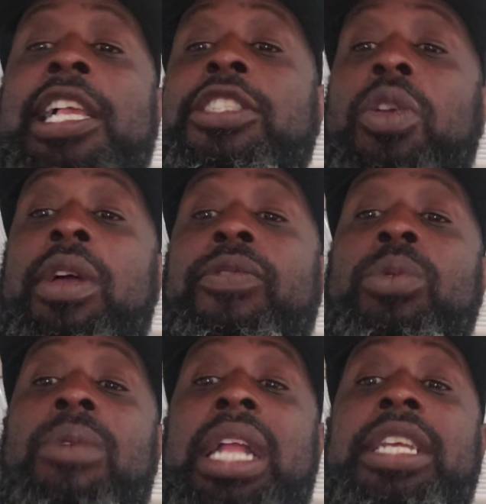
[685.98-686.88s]
So if
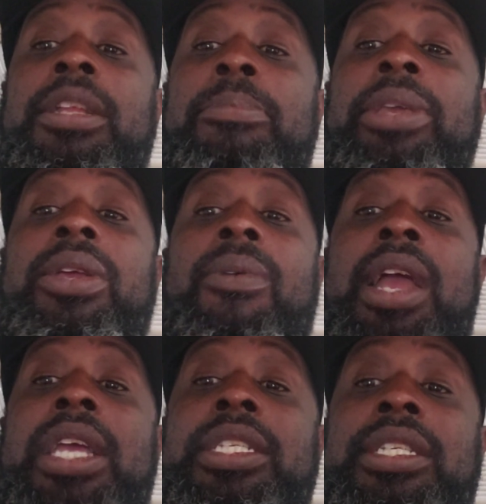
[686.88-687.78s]
you ready to be
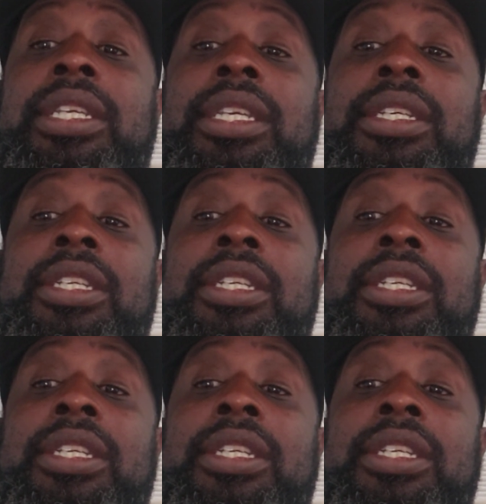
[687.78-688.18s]
crazy,